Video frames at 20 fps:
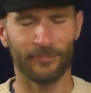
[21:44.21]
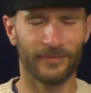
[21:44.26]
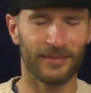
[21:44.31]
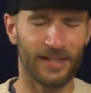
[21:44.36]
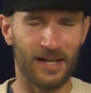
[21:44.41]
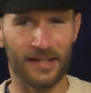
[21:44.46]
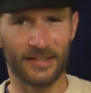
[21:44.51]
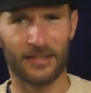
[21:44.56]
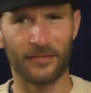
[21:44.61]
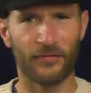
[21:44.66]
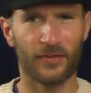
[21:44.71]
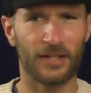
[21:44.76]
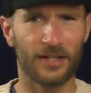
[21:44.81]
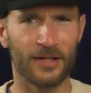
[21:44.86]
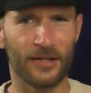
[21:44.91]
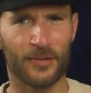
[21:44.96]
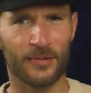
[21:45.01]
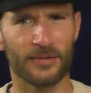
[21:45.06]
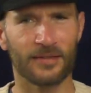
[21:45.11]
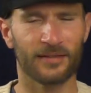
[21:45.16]
Lots of
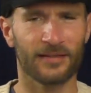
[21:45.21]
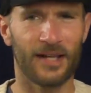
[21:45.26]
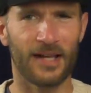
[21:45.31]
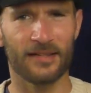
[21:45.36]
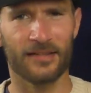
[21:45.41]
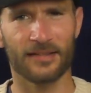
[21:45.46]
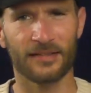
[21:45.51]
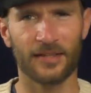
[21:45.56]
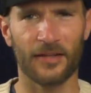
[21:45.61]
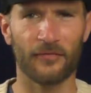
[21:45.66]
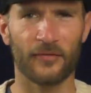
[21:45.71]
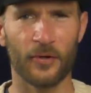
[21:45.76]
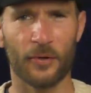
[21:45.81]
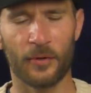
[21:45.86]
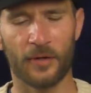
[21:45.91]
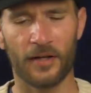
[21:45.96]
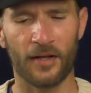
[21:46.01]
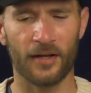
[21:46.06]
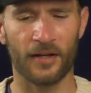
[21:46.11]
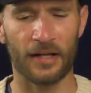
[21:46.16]
videos, lots of stuff
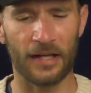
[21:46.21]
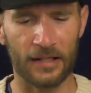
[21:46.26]
going on.